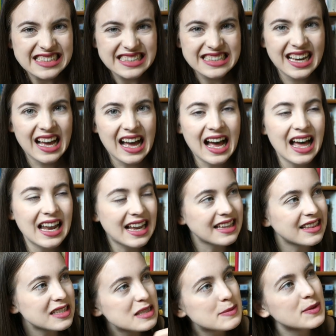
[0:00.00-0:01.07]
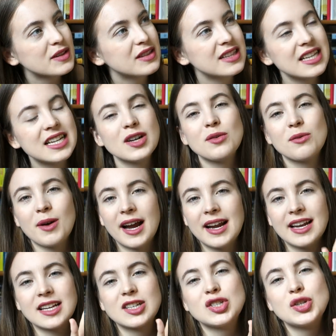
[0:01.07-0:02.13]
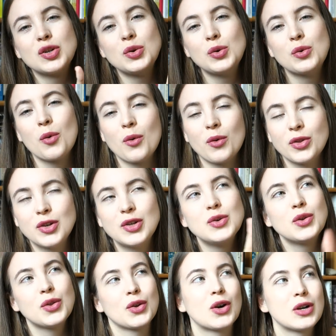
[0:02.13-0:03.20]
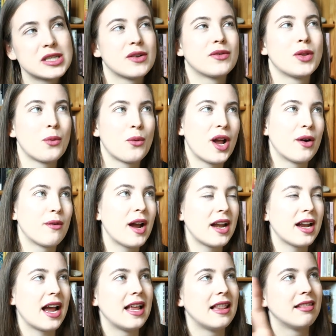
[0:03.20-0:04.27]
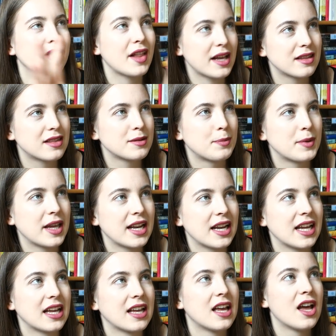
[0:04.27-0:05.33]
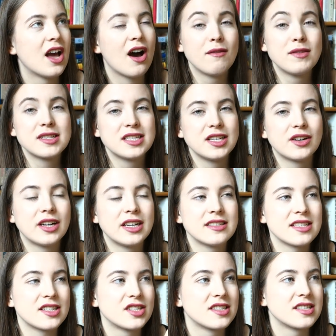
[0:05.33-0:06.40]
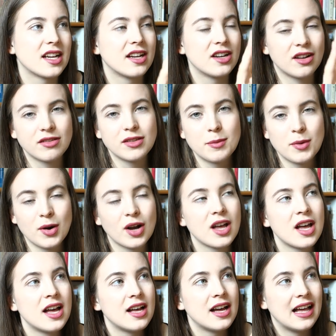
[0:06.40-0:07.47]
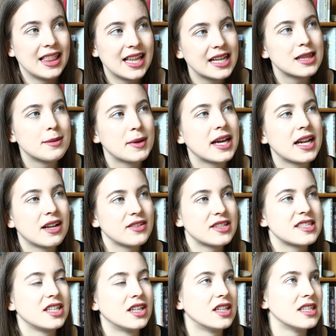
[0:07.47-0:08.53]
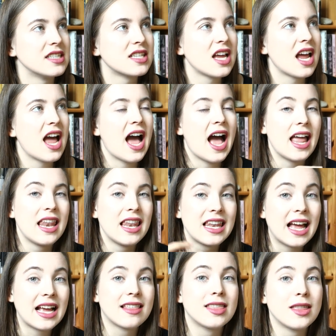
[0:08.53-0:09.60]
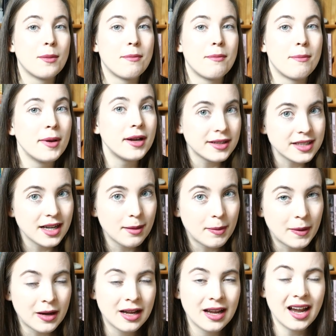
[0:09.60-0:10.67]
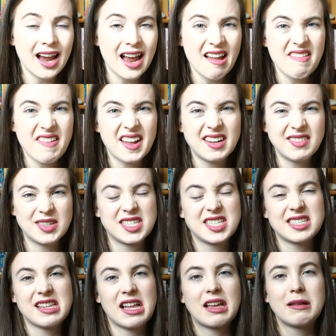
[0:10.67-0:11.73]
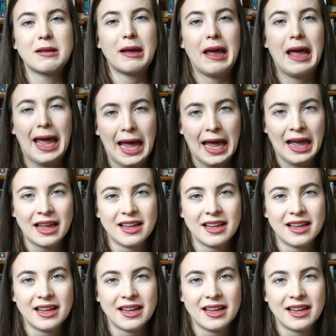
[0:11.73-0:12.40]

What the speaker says: yeah, like this book did it right like two-thirds of the way, right? I liked the beginning of the series, I should say, not the book. I liked the beginning of the series. I liked the build-up, and then it was just like, eh.